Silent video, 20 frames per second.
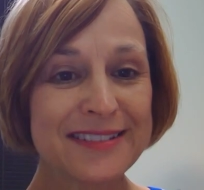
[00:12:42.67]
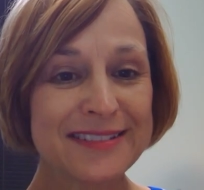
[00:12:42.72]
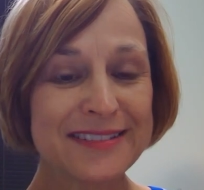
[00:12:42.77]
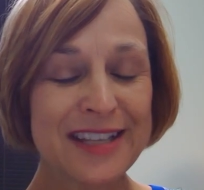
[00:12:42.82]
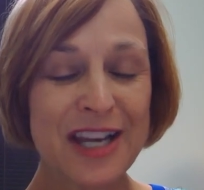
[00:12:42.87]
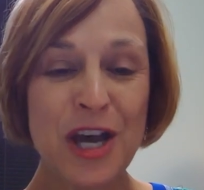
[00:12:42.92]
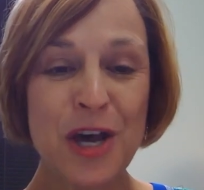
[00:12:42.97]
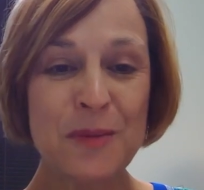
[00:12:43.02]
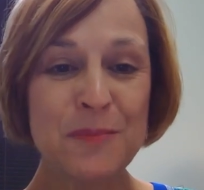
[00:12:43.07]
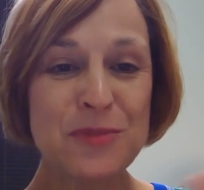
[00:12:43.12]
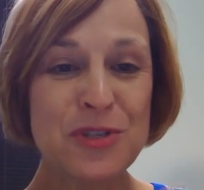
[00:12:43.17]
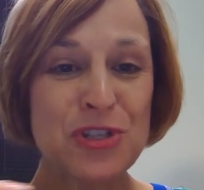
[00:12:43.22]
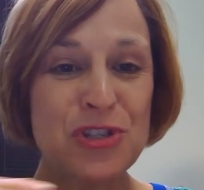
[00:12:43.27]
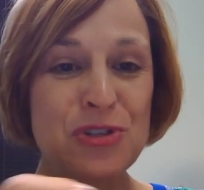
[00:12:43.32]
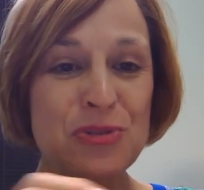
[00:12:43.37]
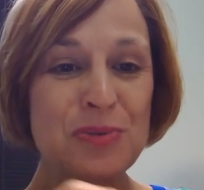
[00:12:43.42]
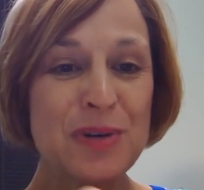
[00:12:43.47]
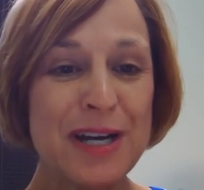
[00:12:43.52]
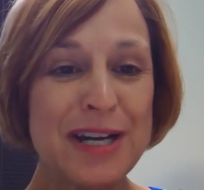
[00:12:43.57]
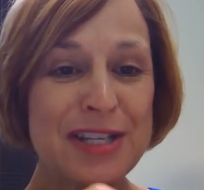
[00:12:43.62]
comes
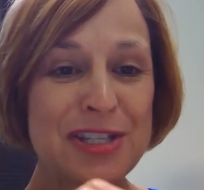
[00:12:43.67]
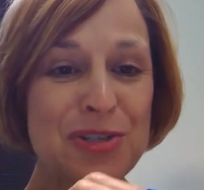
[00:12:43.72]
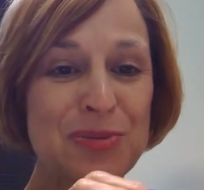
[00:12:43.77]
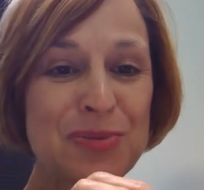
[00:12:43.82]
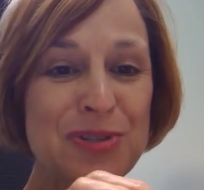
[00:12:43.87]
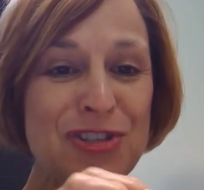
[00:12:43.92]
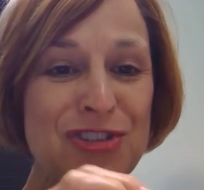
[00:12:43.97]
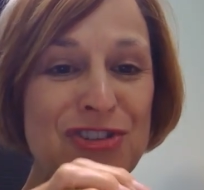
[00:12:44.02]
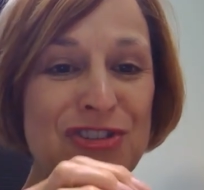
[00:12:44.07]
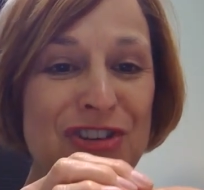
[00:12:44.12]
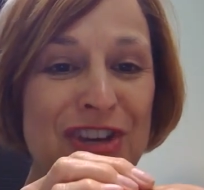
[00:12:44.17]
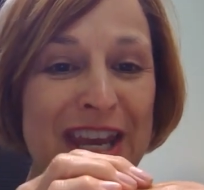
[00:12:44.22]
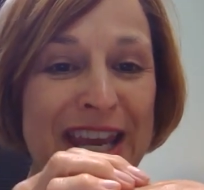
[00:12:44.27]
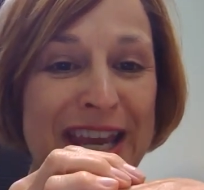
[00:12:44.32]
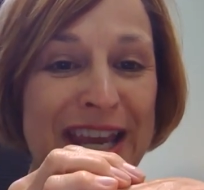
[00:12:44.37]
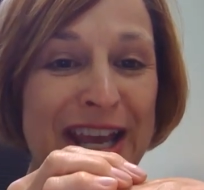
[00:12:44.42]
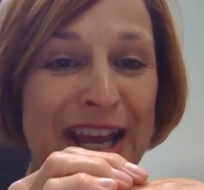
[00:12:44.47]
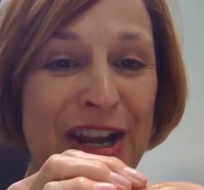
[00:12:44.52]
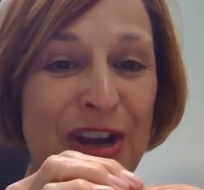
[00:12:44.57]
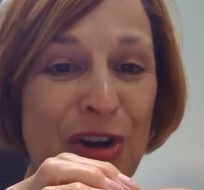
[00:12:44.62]
to us with
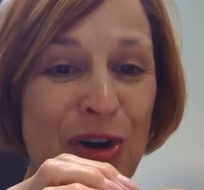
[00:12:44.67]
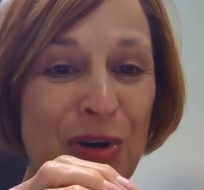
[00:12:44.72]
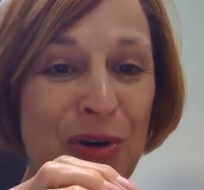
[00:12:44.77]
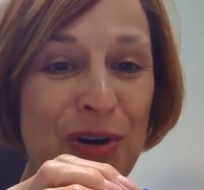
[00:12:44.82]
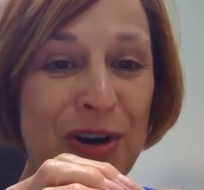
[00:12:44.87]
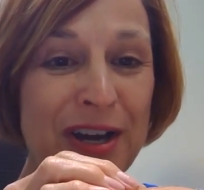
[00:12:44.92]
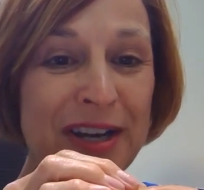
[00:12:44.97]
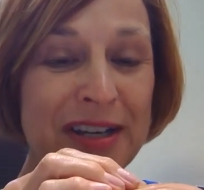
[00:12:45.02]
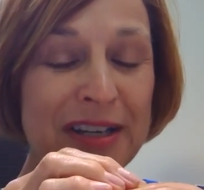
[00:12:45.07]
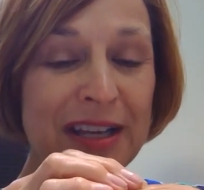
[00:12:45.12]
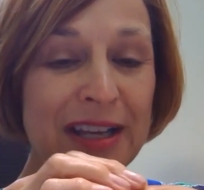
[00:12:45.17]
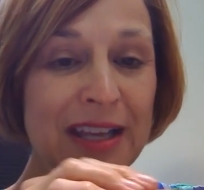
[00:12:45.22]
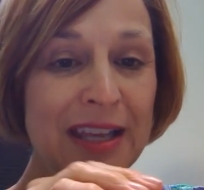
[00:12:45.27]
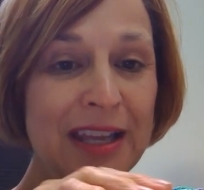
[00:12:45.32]
skin on,